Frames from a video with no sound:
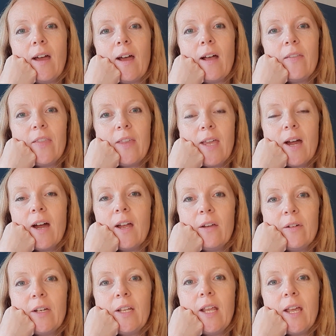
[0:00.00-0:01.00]
And the
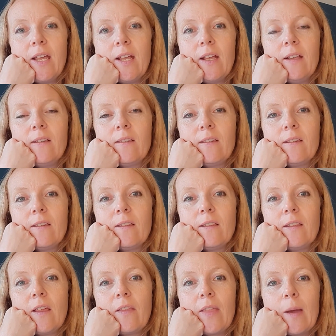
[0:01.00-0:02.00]
irony is
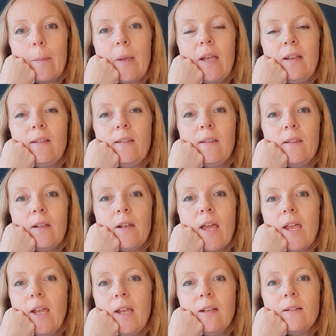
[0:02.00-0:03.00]
that that peace is
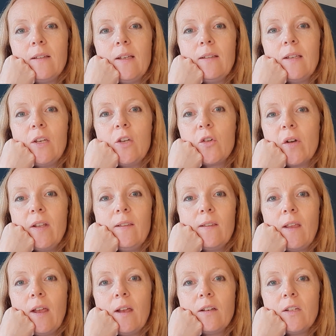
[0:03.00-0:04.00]
innate, it's
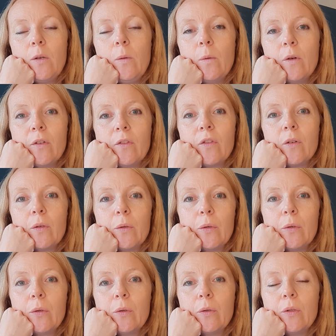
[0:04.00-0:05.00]
intrinsic to us
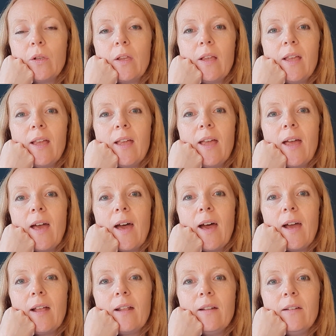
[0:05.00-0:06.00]
all,
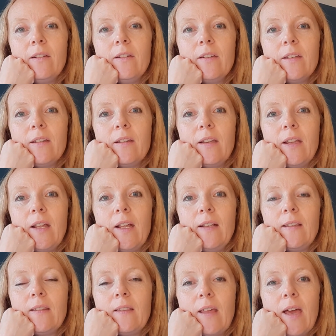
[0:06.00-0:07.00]
and
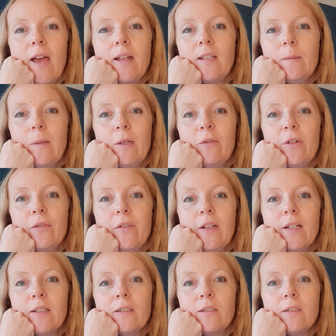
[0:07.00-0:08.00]
it's there to be
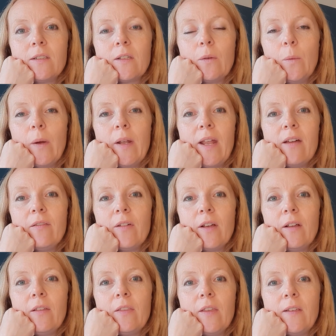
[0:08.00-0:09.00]
revealed
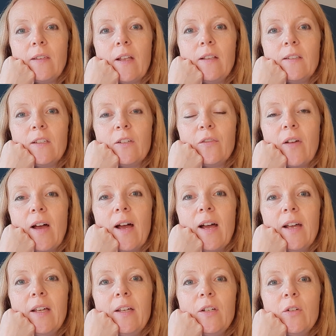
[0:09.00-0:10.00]
whenever the sense of
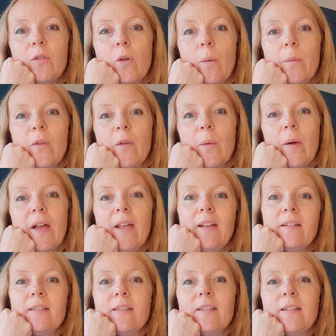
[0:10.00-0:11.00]
I drops away.
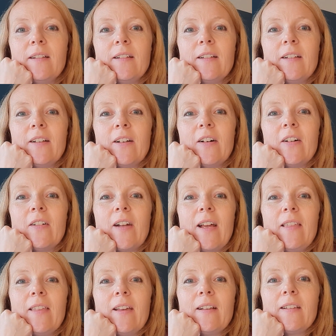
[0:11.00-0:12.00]
All
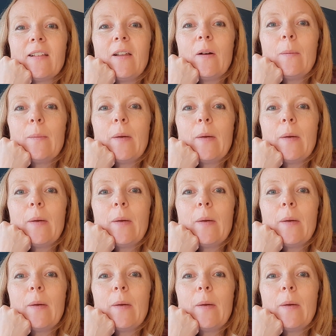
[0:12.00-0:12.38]
right, thanks a lot.